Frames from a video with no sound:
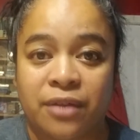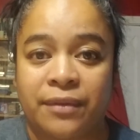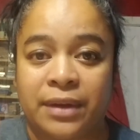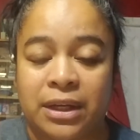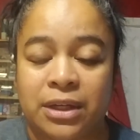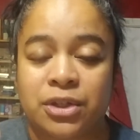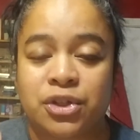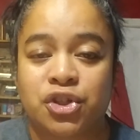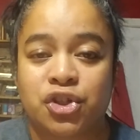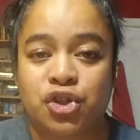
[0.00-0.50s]
an
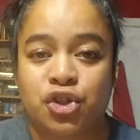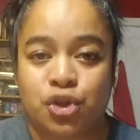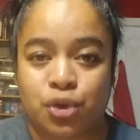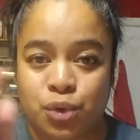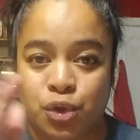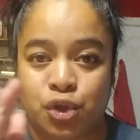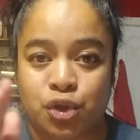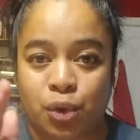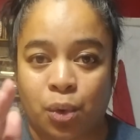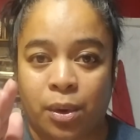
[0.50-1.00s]
inch too
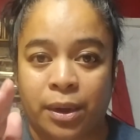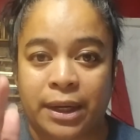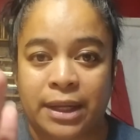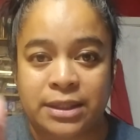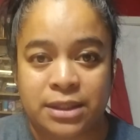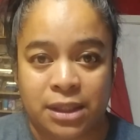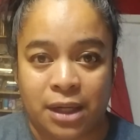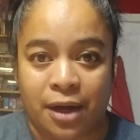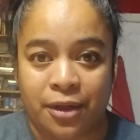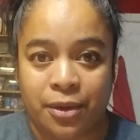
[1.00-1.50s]
short as
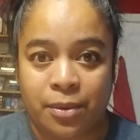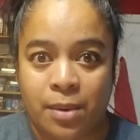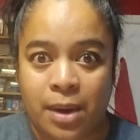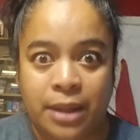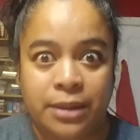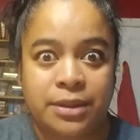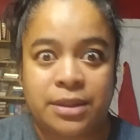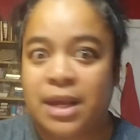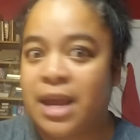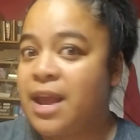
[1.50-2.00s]
the other
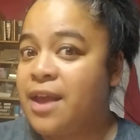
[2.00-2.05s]
ones,